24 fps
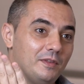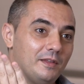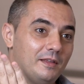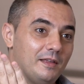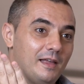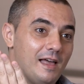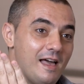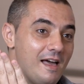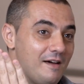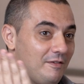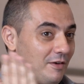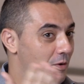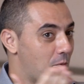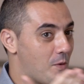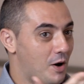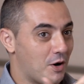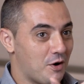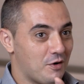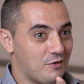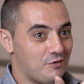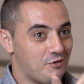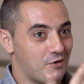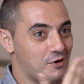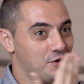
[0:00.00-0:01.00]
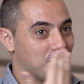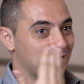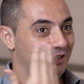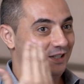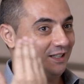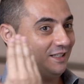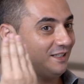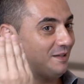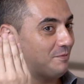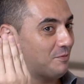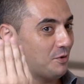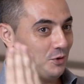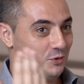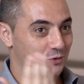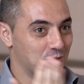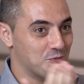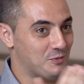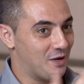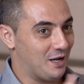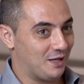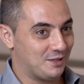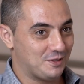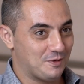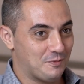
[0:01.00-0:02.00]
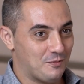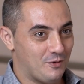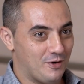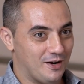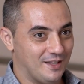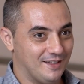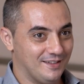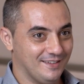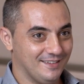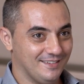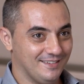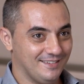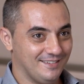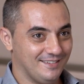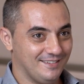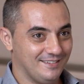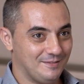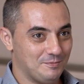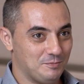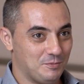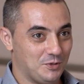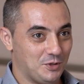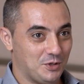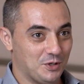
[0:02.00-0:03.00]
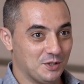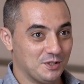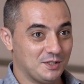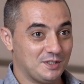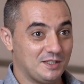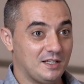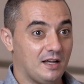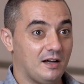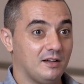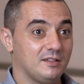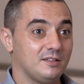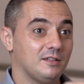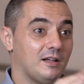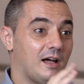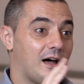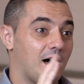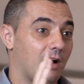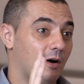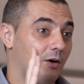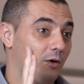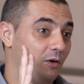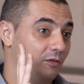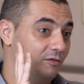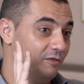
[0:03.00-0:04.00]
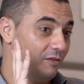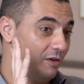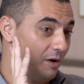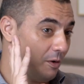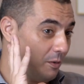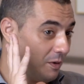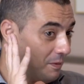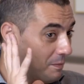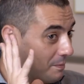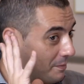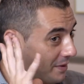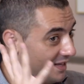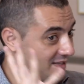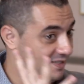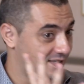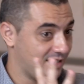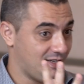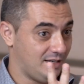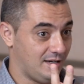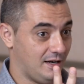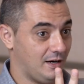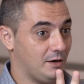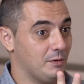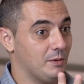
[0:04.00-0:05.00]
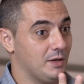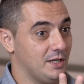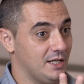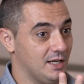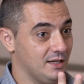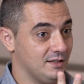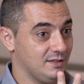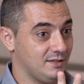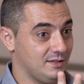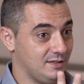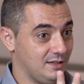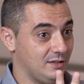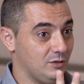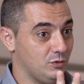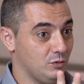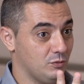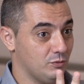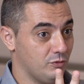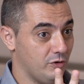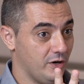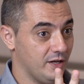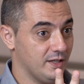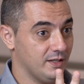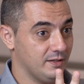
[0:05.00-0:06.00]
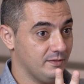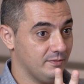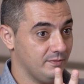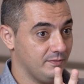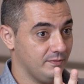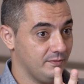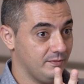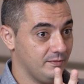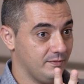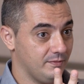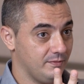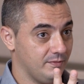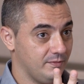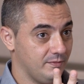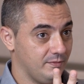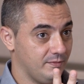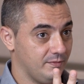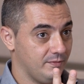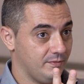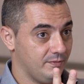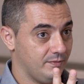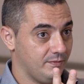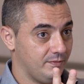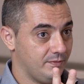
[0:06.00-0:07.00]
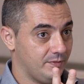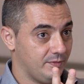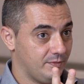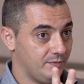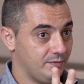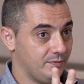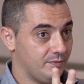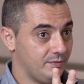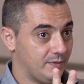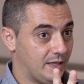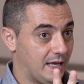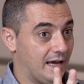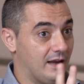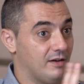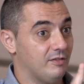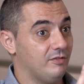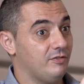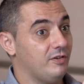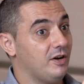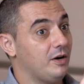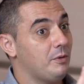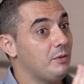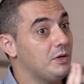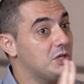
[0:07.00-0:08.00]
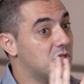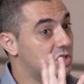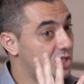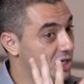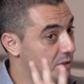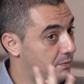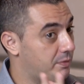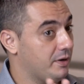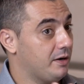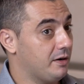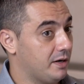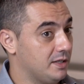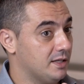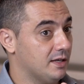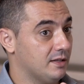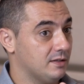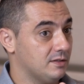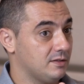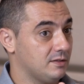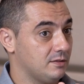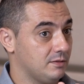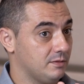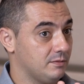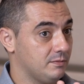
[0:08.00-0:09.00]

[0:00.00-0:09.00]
Every one of us is able to bake some bread because those are very basic ingredients into bread and very cheap ingredients.